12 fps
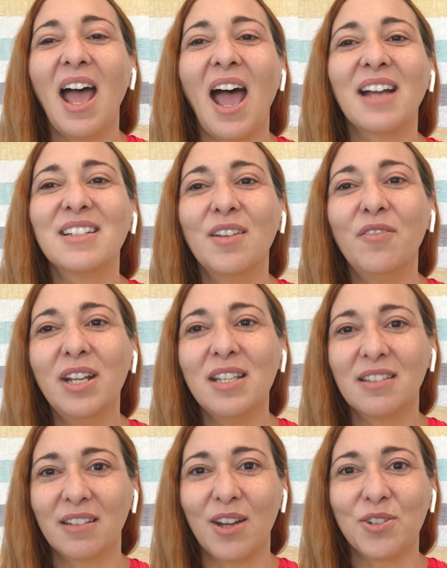
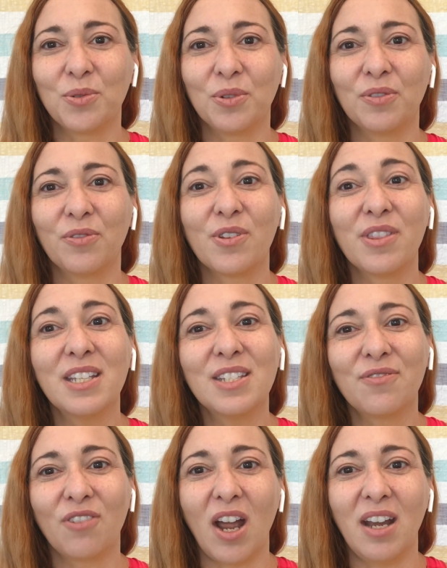Activities scheduled for
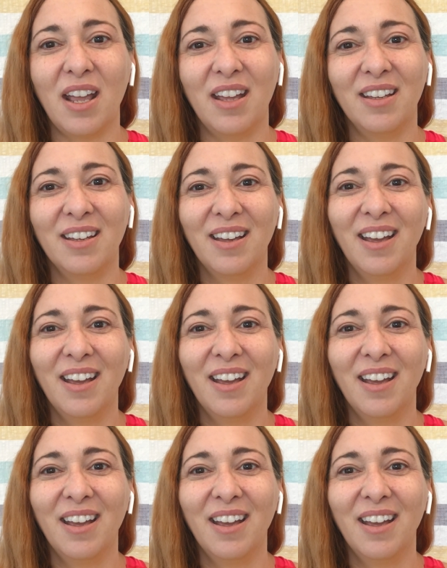this Friday